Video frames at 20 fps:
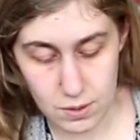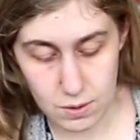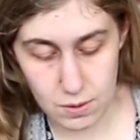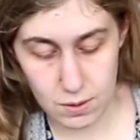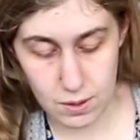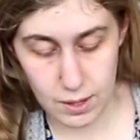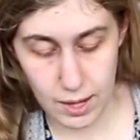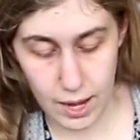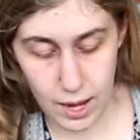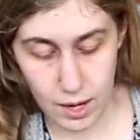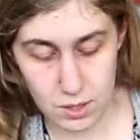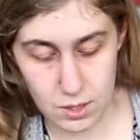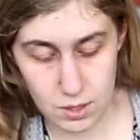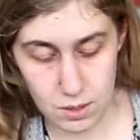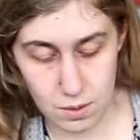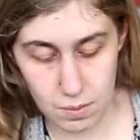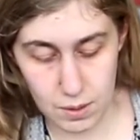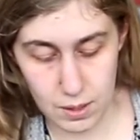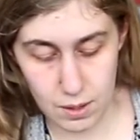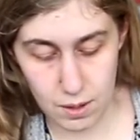so it'll
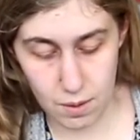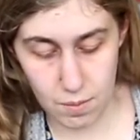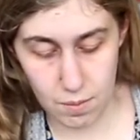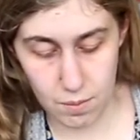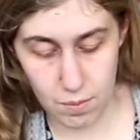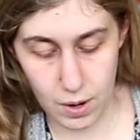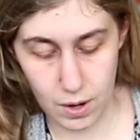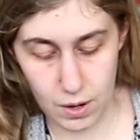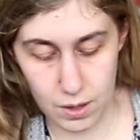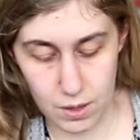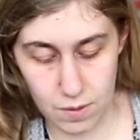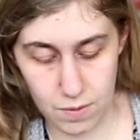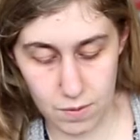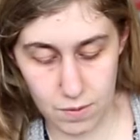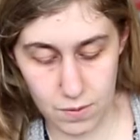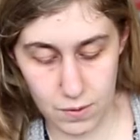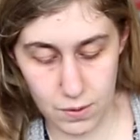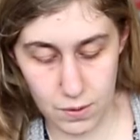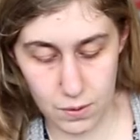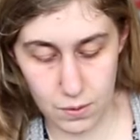actually become part of the
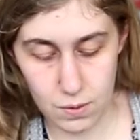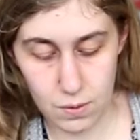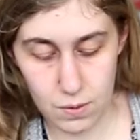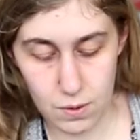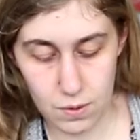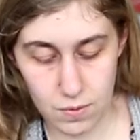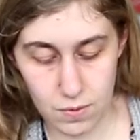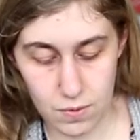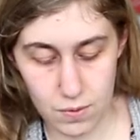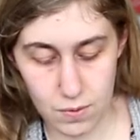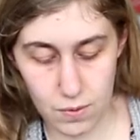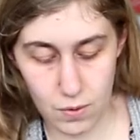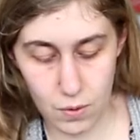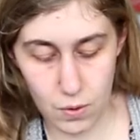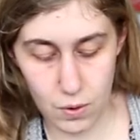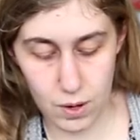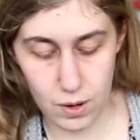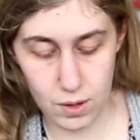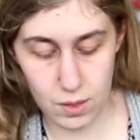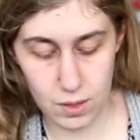food
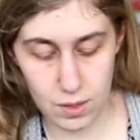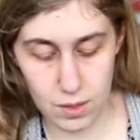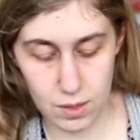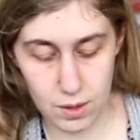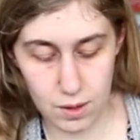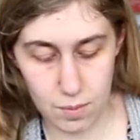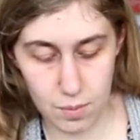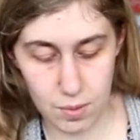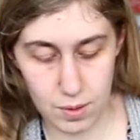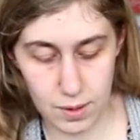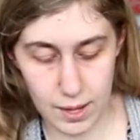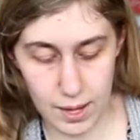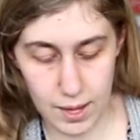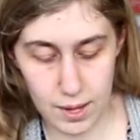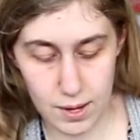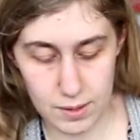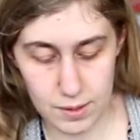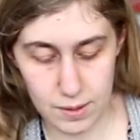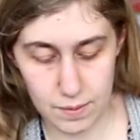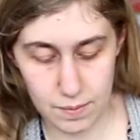for the
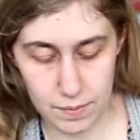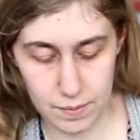plant.